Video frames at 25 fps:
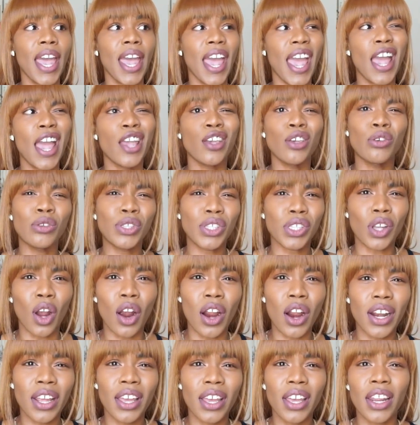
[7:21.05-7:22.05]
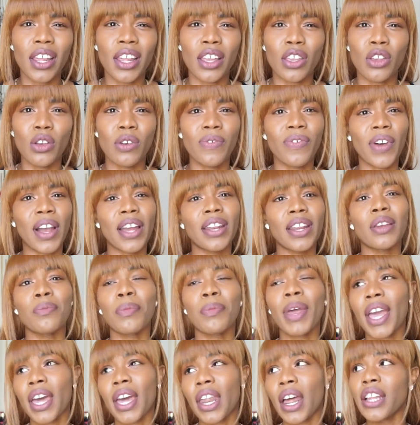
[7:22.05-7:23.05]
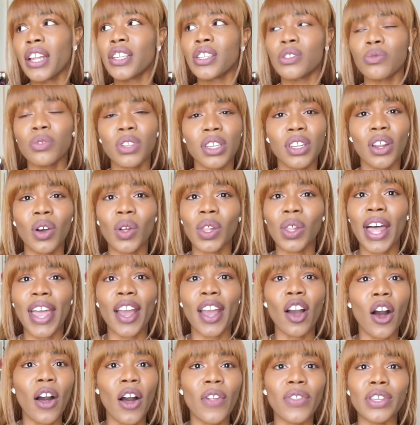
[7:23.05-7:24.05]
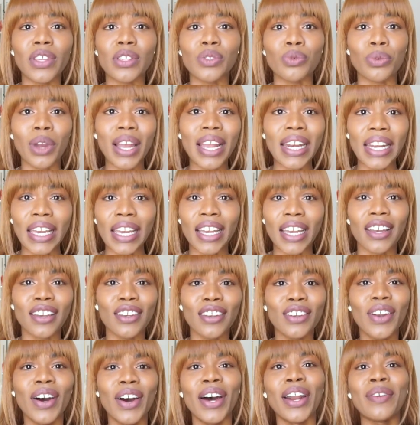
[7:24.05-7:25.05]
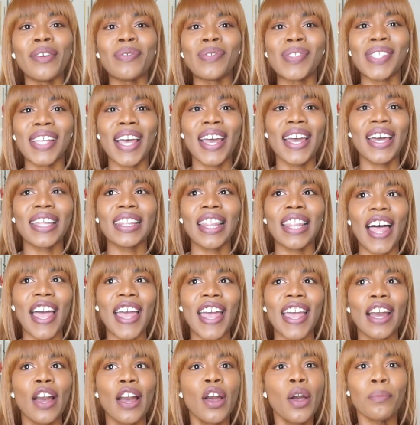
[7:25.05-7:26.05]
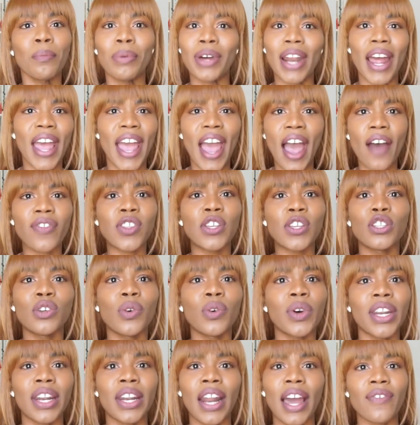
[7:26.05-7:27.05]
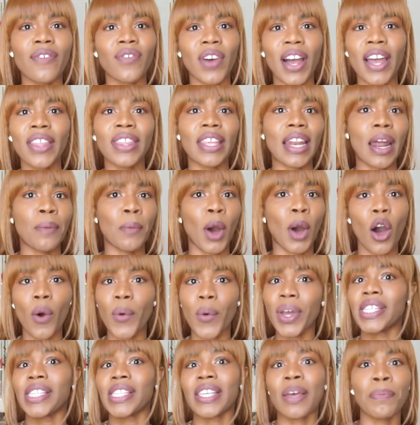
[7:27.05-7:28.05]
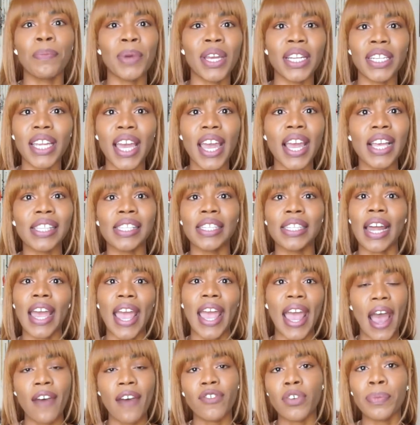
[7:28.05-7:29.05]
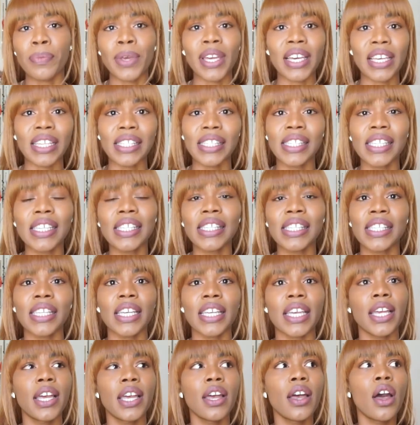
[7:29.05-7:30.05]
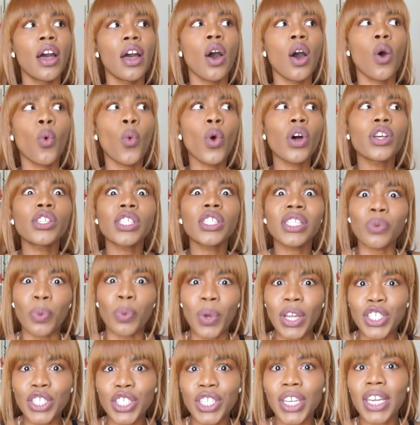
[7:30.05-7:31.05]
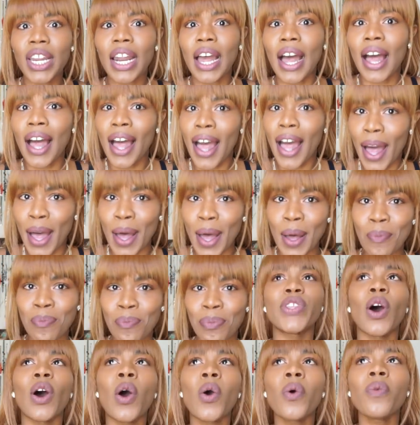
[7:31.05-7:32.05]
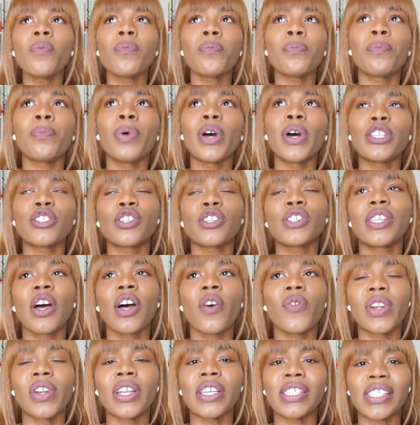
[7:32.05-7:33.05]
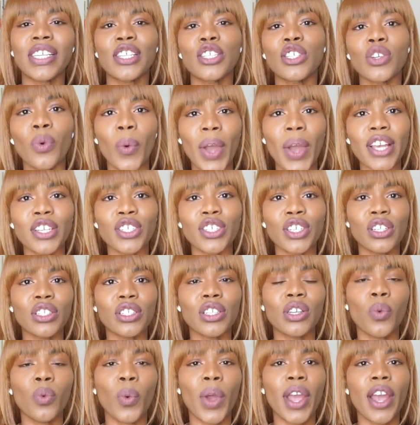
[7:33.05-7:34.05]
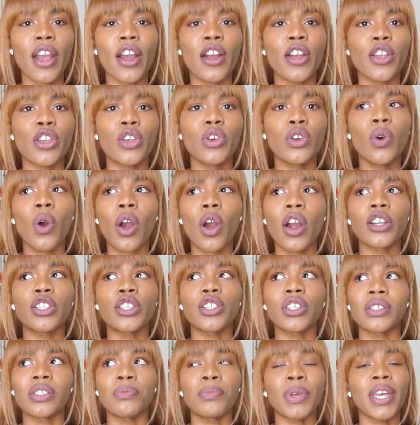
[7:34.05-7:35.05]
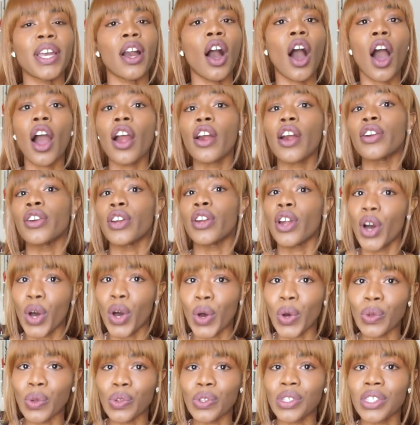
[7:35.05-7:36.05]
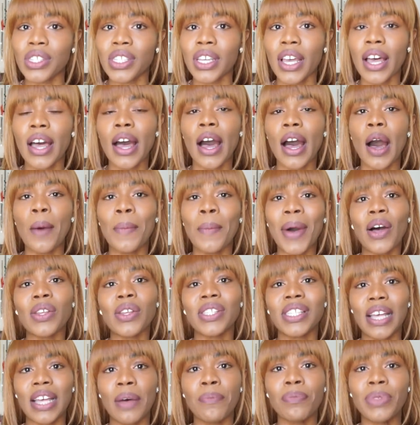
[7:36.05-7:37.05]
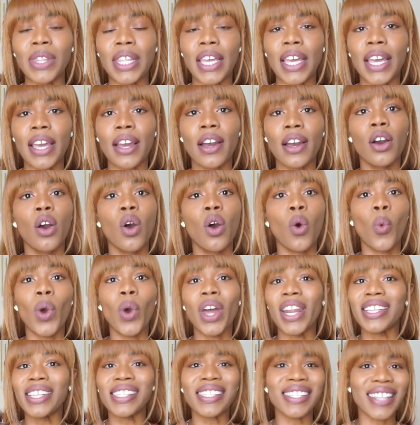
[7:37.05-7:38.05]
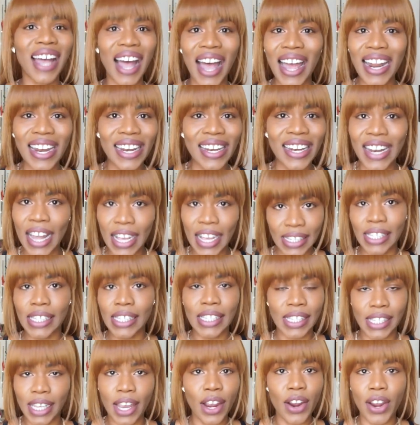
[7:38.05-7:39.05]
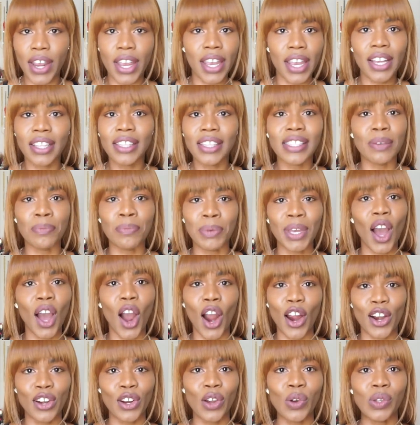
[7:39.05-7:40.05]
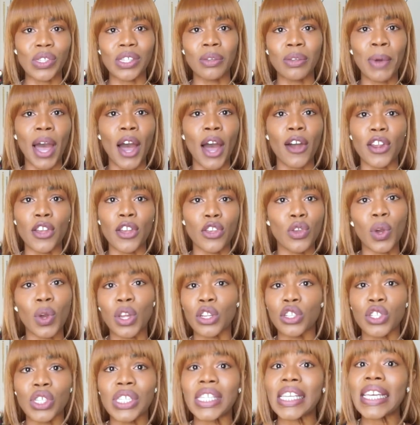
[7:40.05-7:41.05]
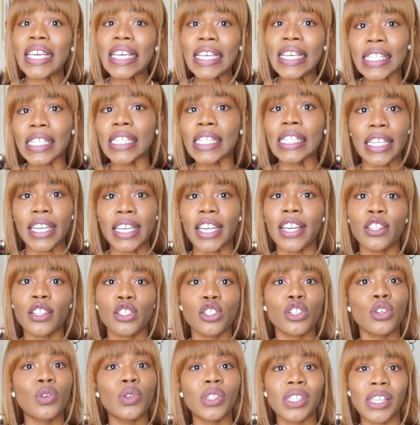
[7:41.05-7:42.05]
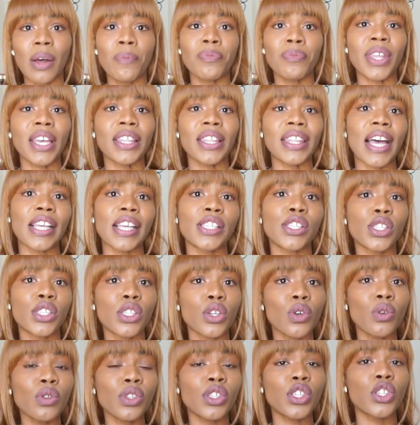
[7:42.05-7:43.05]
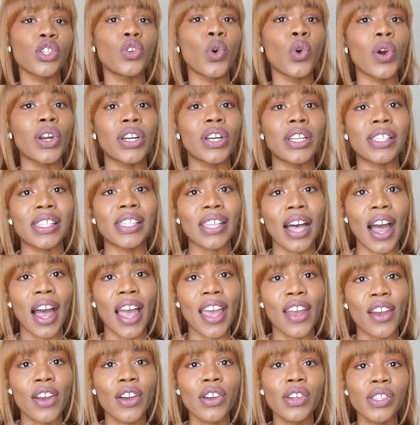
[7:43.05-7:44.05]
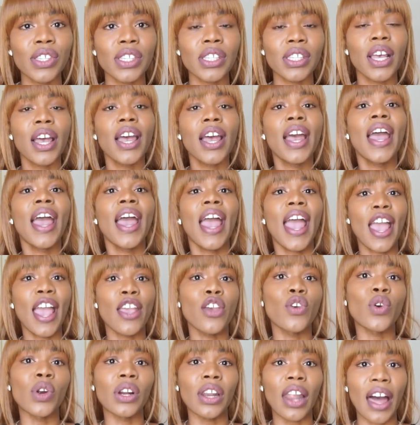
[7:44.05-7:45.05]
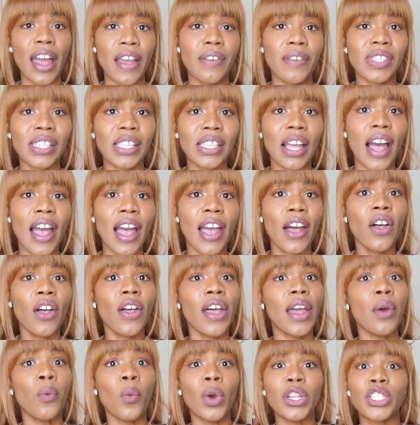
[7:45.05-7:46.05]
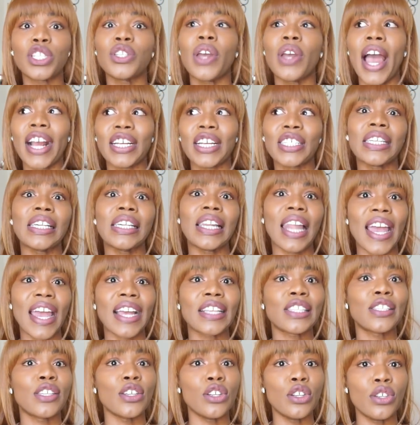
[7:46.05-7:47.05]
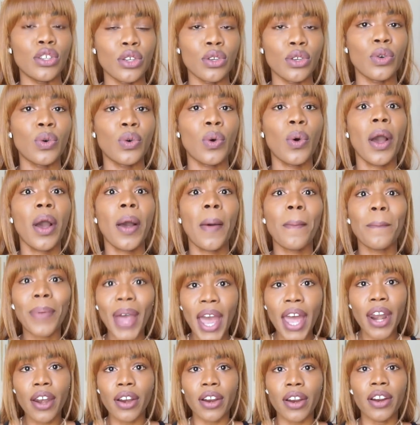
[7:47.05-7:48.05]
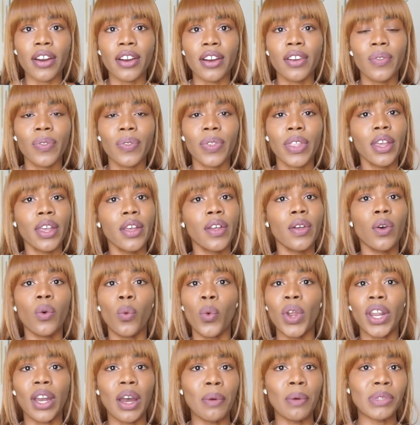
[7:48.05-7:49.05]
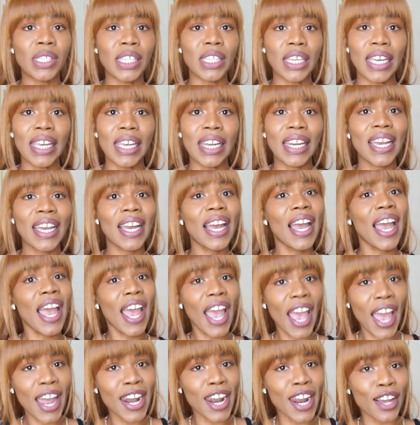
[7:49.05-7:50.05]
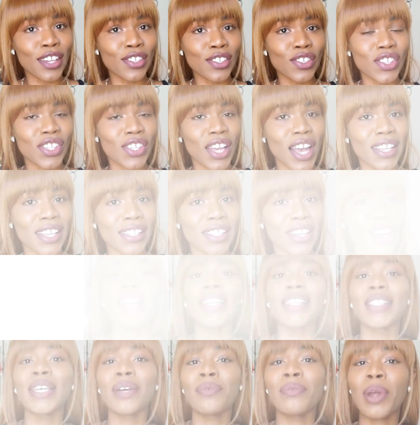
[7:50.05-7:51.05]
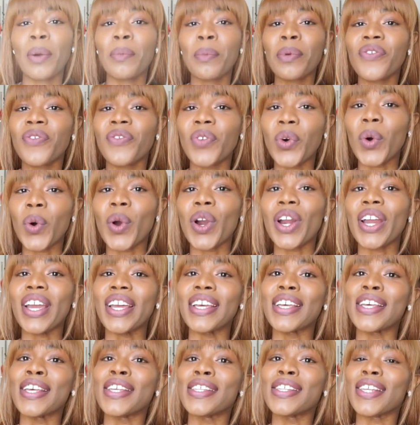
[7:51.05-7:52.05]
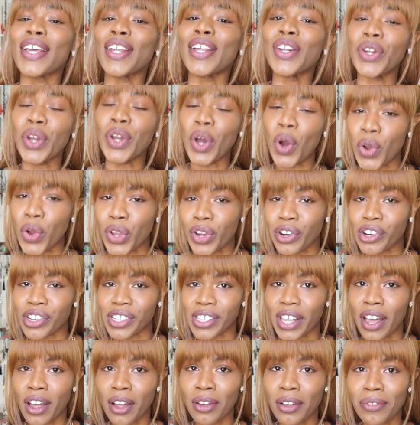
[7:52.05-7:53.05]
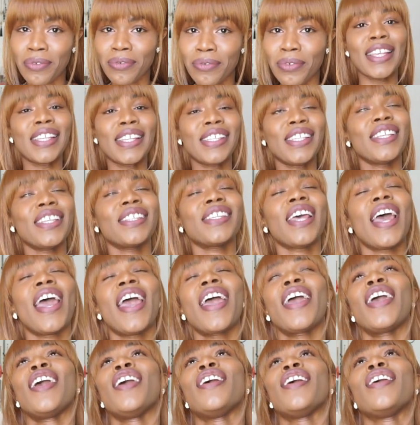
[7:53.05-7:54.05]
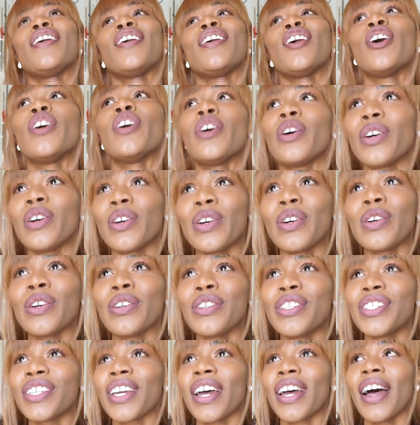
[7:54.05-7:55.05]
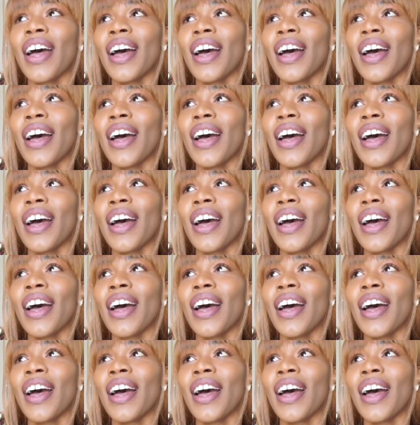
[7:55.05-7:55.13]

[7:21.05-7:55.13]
And you started and you're finding, man, I just really don't like all this running. You know what I'm saying? Like, but I have to do it. And I find that I'm always skipping days and I haven't been consistent. Well, switch it up. Don't put yourself in a situation to where you are just being hard-nosed about something when it's not necessary to be hard-nosed about it. You can just easily choose something that suits your desires and your lifestyle and what you actually like to do better when it comes to eating and exercising. Tip number 4 is know yourself. This is a huge